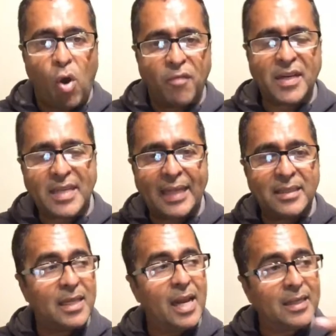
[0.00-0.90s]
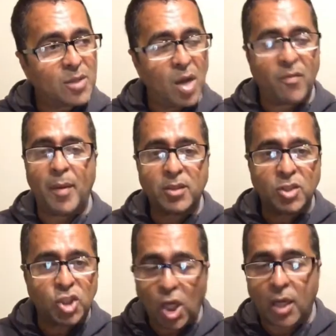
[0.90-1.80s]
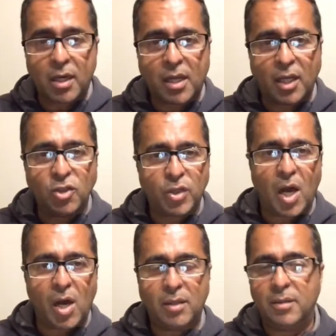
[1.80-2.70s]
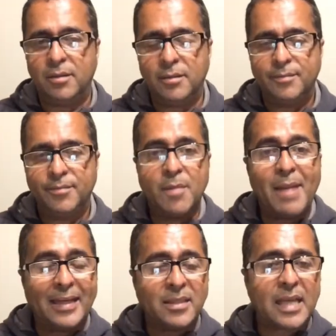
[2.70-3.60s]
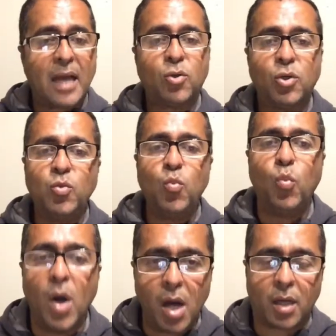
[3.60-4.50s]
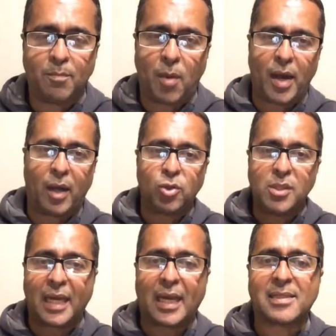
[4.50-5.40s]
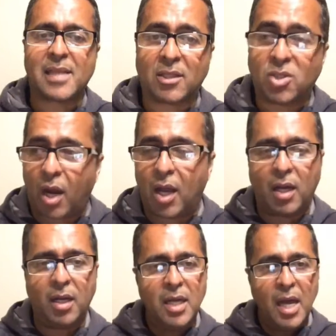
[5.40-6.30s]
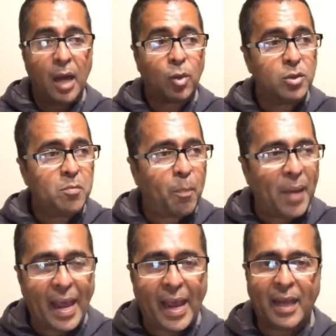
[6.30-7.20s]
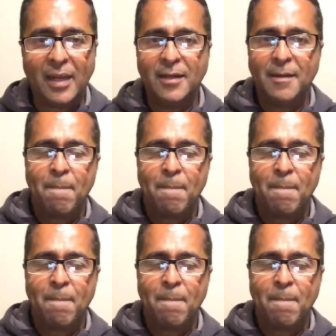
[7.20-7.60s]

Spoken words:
COVID-19 and this government shut the country down. The man said, I couldn't work, boy. I get a dollar. I couldn't pay.